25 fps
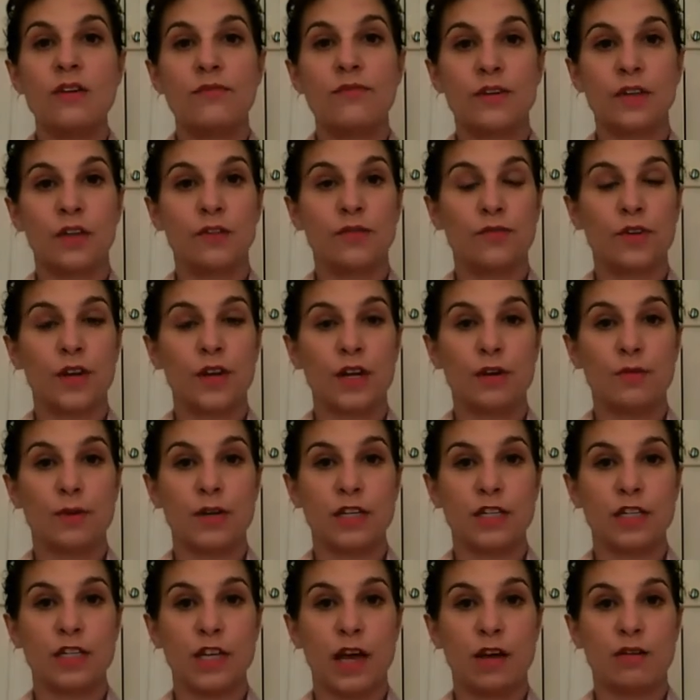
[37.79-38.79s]
feel free to
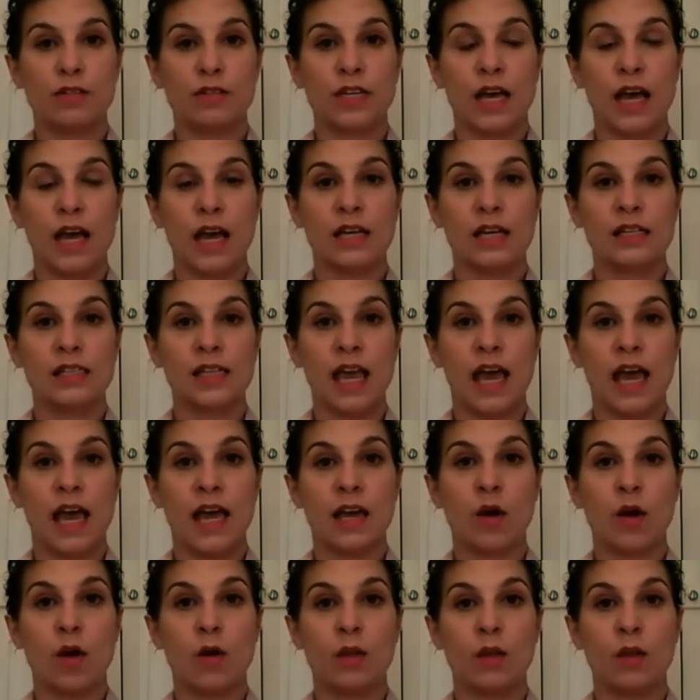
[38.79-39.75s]
reach out to us at